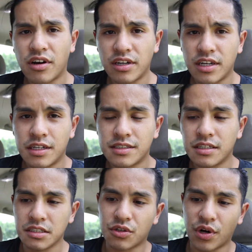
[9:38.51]
on it and it
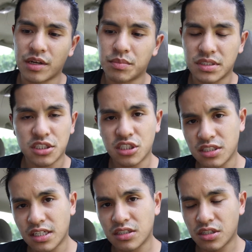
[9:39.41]
says it's a crank position
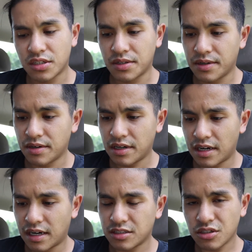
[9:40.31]
sensor.
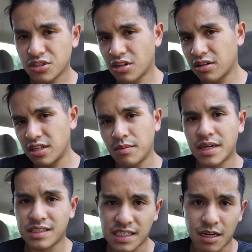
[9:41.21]
I searched it on
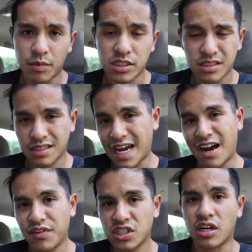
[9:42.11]
eBay to see how much
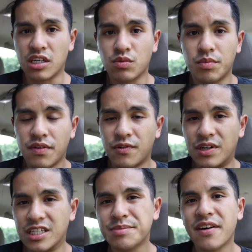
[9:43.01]
average cost would be for
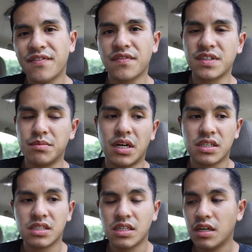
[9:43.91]
it. It's about 15
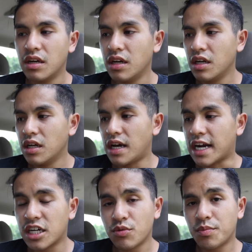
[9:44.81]
bucks. I
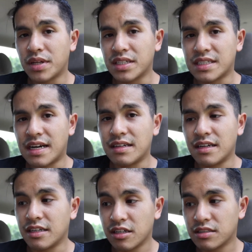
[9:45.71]
could replace that,
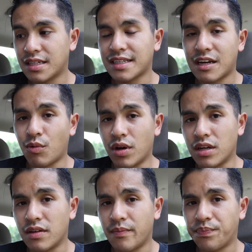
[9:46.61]
it could take that away,
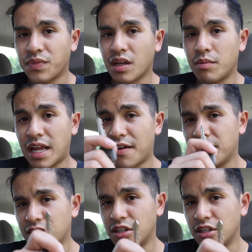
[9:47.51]
but I have another